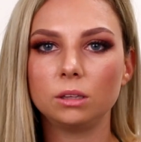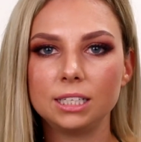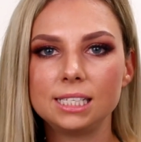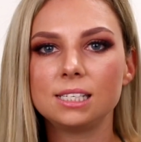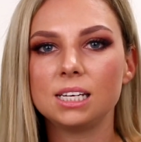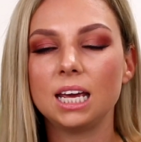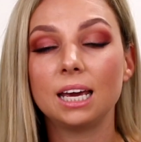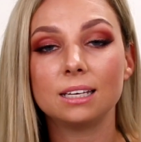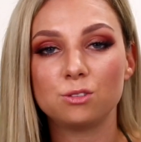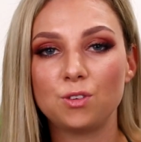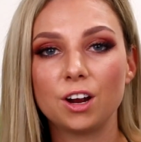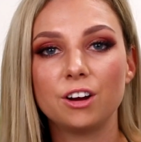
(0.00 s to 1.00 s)
listening
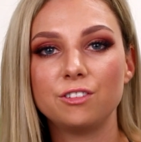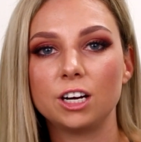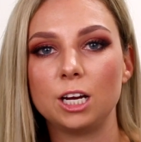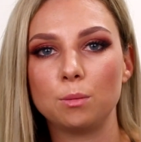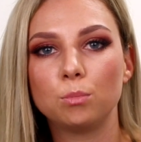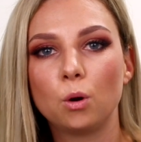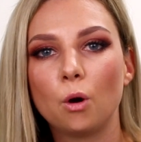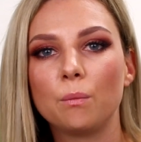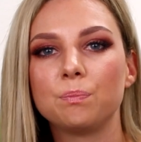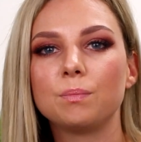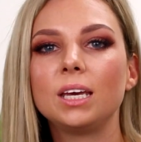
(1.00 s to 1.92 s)
is very, very important,